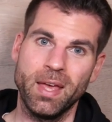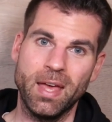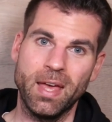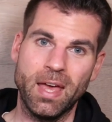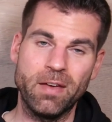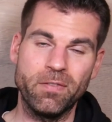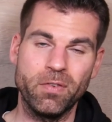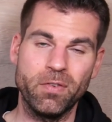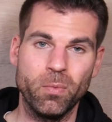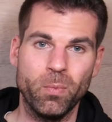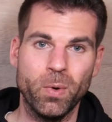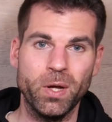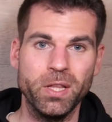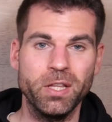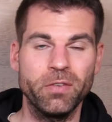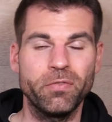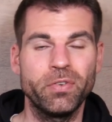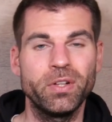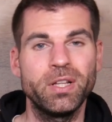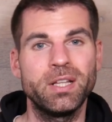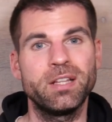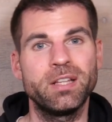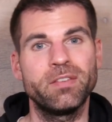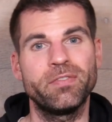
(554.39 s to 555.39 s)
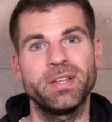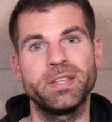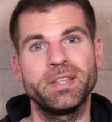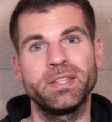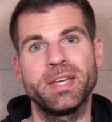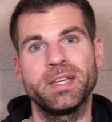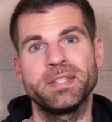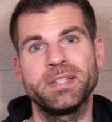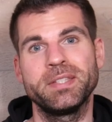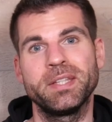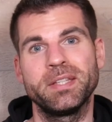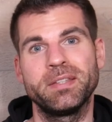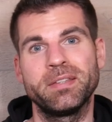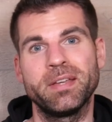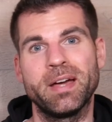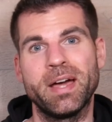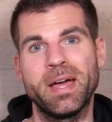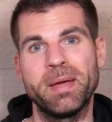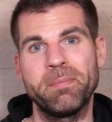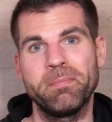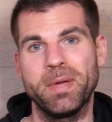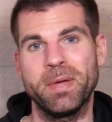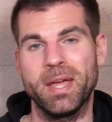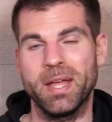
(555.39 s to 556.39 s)
Have a wonderful and a fantastic
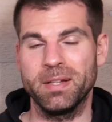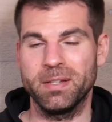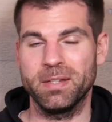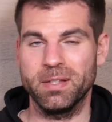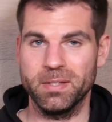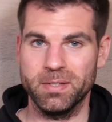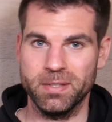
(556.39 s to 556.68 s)
time and